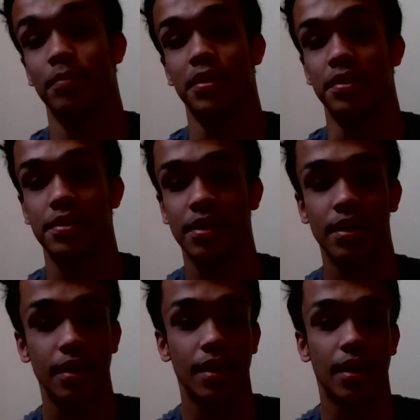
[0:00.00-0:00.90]
bills.
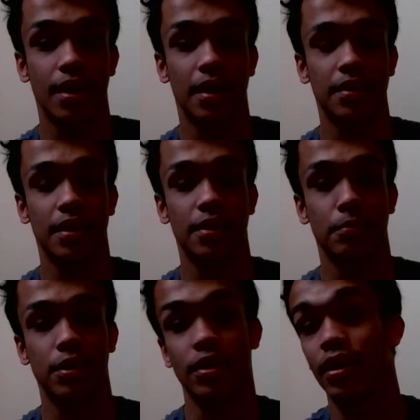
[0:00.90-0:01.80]
And then
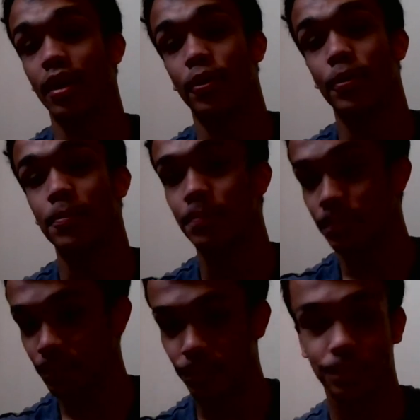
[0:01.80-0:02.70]
when you get home,